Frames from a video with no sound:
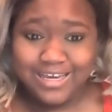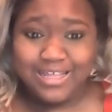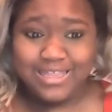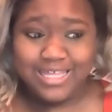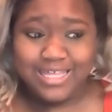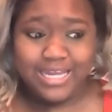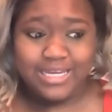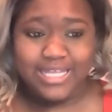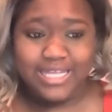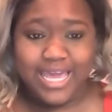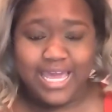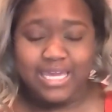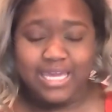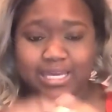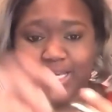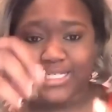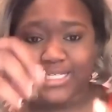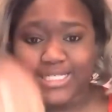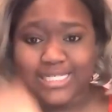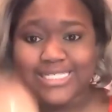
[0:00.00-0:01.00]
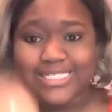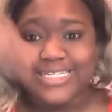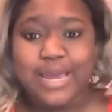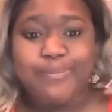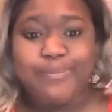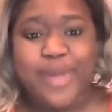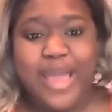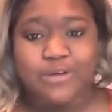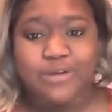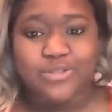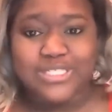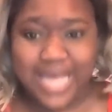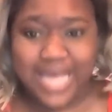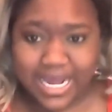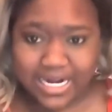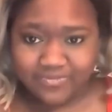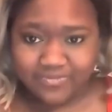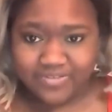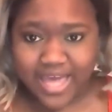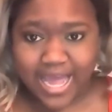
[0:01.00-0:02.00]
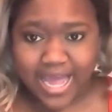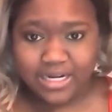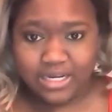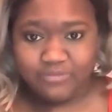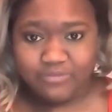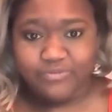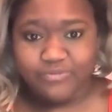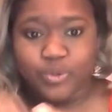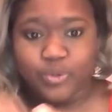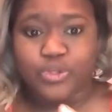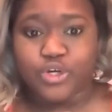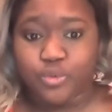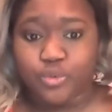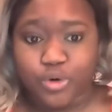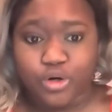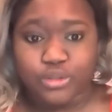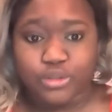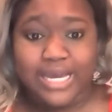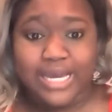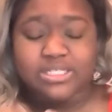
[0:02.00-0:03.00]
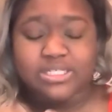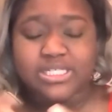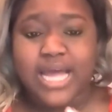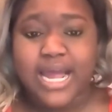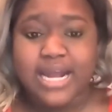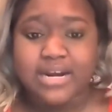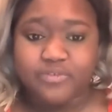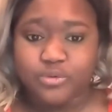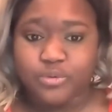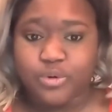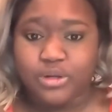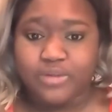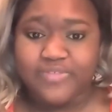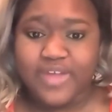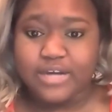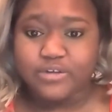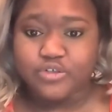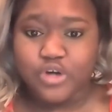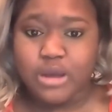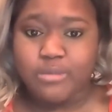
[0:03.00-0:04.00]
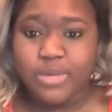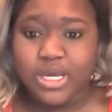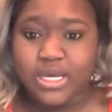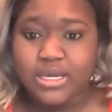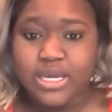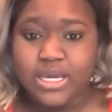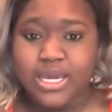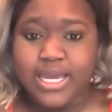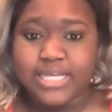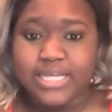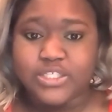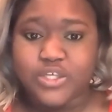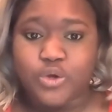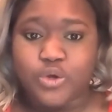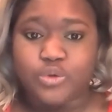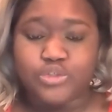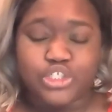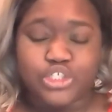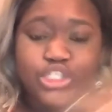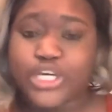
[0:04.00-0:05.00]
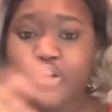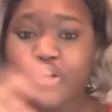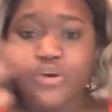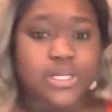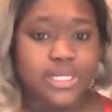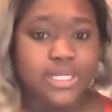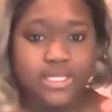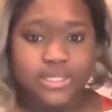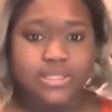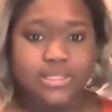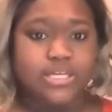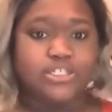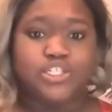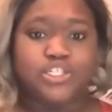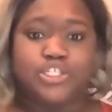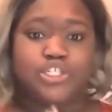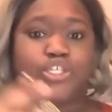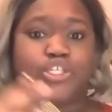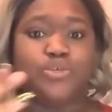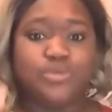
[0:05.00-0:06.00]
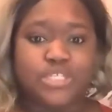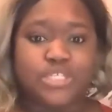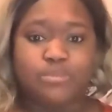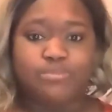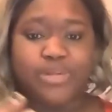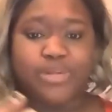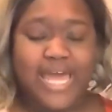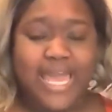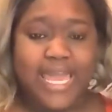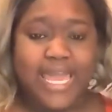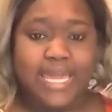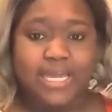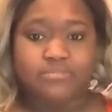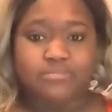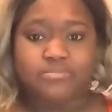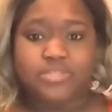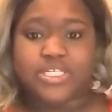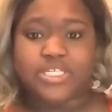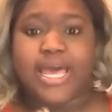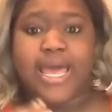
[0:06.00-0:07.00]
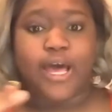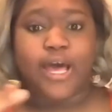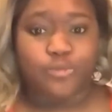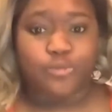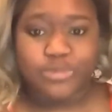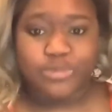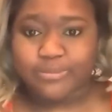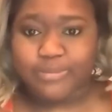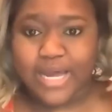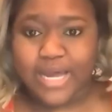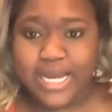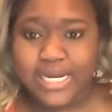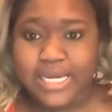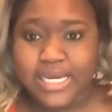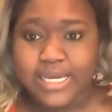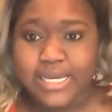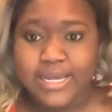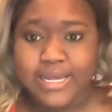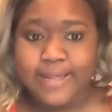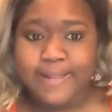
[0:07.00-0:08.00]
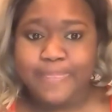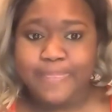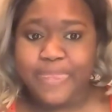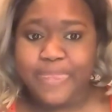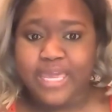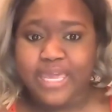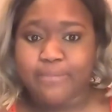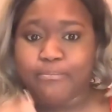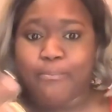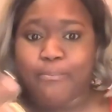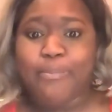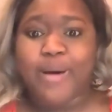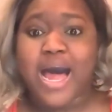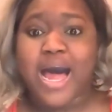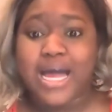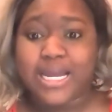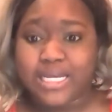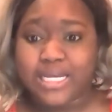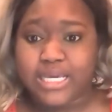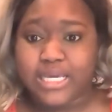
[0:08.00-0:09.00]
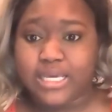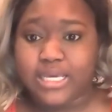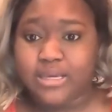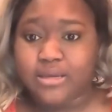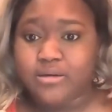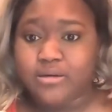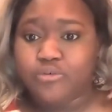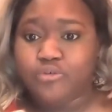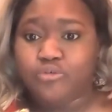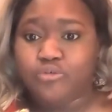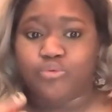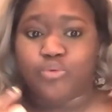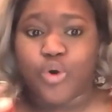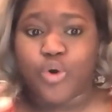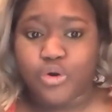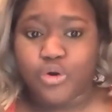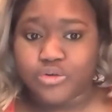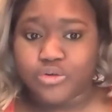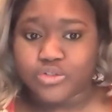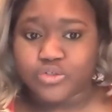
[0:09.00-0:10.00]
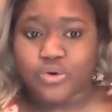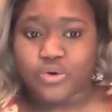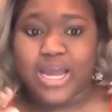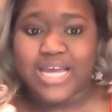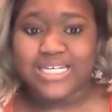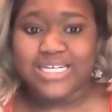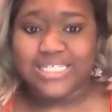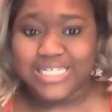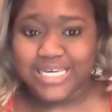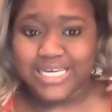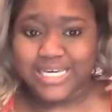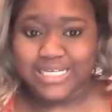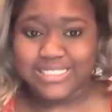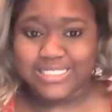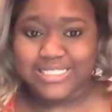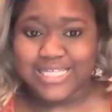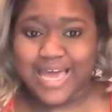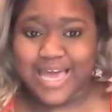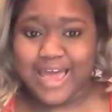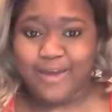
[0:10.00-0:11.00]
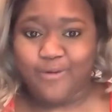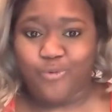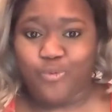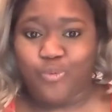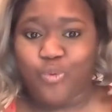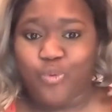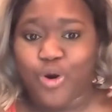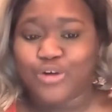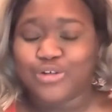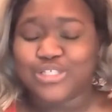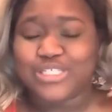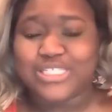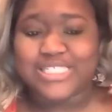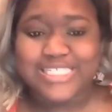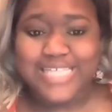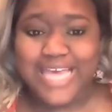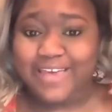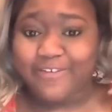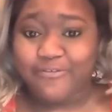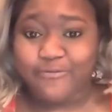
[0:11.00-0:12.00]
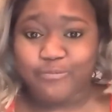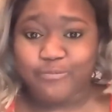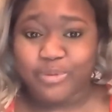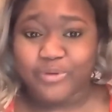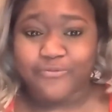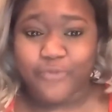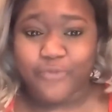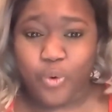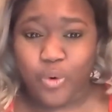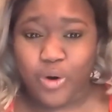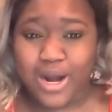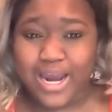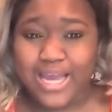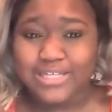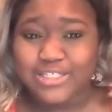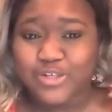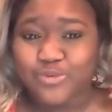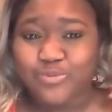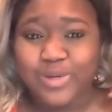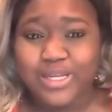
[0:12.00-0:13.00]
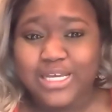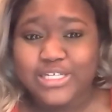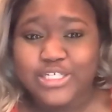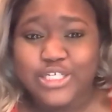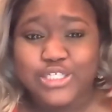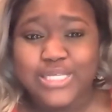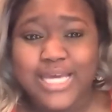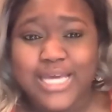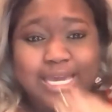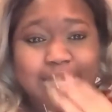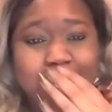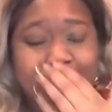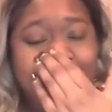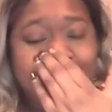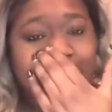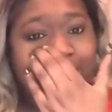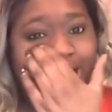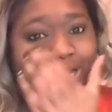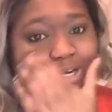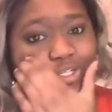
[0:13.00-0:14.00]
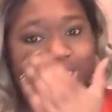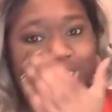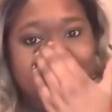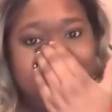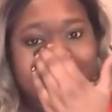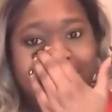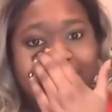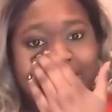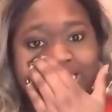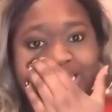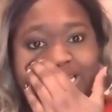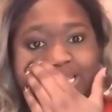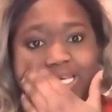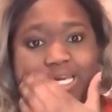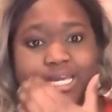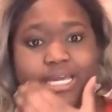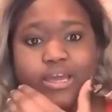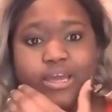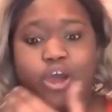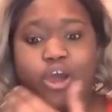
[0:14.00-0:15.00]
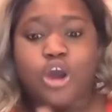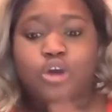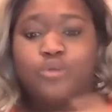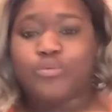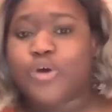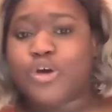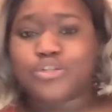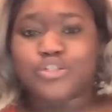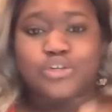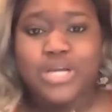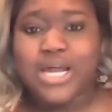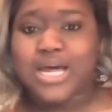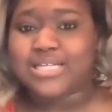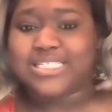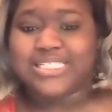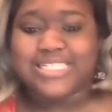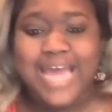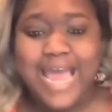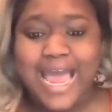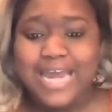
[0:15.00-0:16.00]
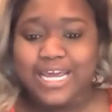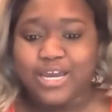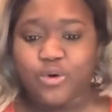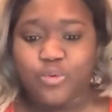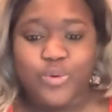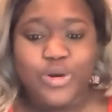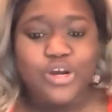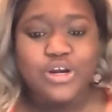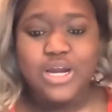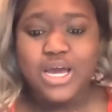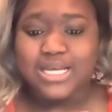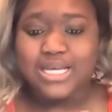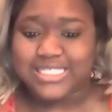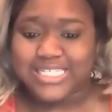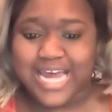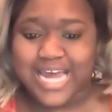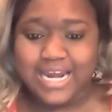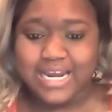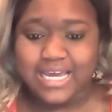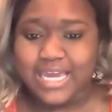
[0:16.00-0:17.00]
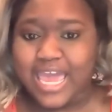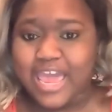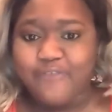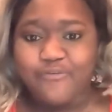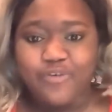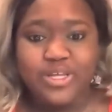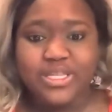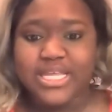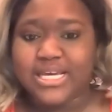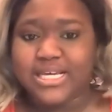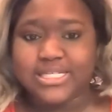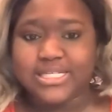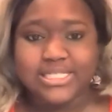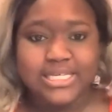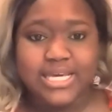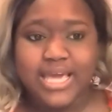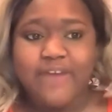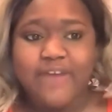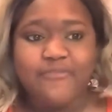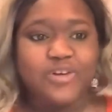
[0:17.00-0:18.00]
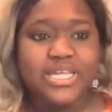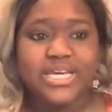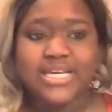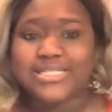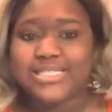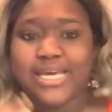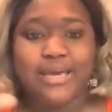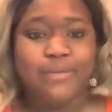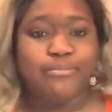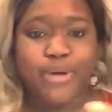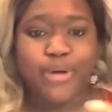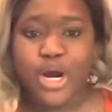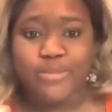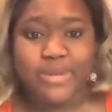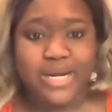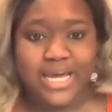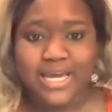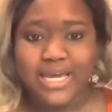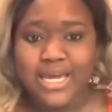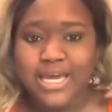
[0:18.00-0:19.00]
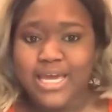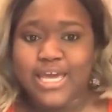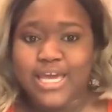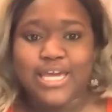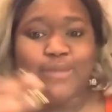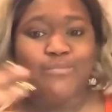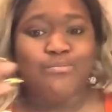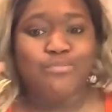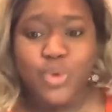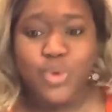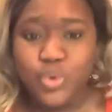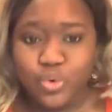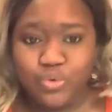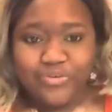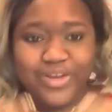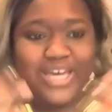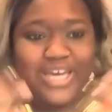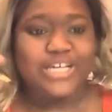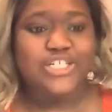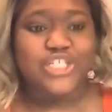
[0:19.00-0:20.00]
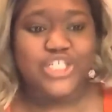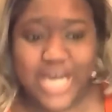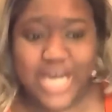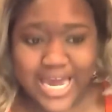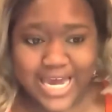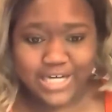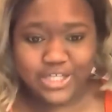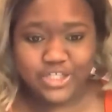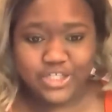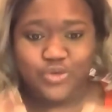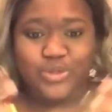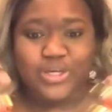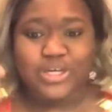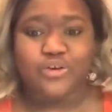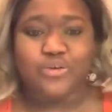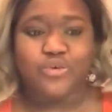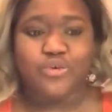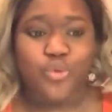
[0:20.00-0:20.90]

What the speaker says: then they get to step outside of that and view their world outside of the role of that trauma. And so generally, it's just using play to help somebody embody roles or ideas that weren't safe before, and to really just like understand the idea that our roles are not static. We're not static. Everything is impermanent. It can move, it can change, you can